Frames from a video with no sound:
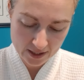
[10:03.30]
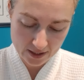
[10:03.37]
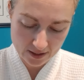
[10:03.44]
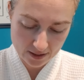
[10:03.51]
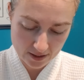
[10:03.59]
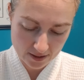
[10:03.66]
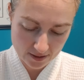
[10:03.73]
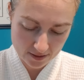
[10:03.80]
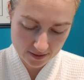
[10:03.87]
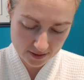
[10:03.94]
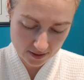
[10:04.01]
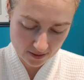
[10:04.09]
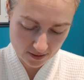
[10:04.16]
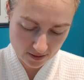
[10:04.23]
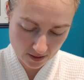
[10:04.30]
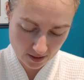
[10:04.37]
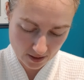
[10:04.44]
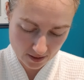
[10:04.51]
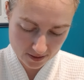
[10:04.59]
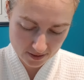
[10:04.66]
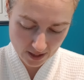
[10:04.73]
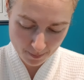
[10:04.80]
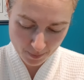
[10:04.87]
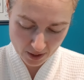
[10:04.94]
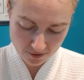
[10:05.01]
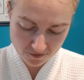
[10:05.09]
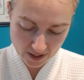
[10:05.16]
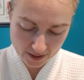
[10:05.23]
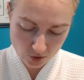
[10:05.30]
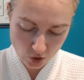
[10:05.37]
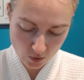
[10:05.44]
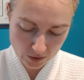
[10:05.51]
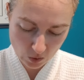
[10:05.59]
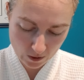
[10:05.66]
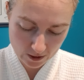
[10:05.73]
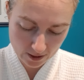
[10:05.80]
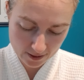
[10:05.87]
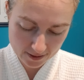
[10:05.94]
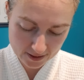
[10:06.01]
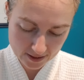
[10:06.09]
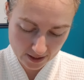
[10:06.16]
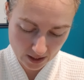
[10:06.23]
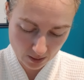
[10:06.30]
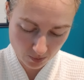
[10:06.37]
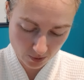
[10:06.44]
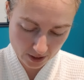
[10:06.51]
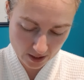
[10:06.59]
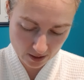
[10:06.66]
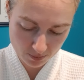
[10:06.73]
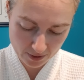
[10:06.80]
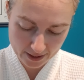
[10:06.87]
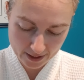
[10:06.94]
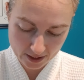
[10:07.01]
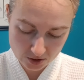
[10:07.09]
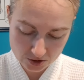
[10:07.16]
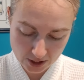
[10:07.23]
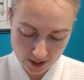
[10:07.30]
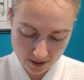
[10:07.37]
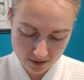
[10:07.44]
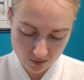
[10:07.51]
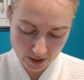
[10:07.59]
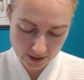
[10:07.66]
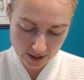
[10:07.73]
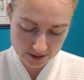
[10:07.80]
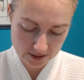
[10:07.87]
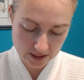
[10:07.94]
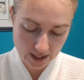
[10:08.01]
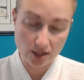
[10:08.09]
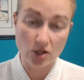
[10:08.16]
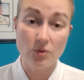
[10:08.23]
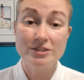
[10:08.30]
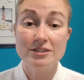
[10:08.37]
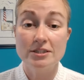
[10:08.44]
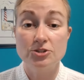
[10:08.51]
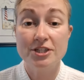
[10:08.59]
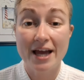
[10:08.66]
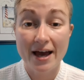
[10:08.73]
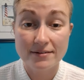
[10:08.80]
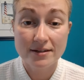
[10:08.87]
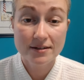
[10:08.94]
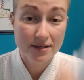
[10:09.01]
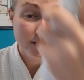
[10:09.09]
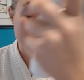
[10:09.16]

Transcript: It is saponified coconut oil, sea kelp, organic plant extract, soy lectin, aloe, and citric acid.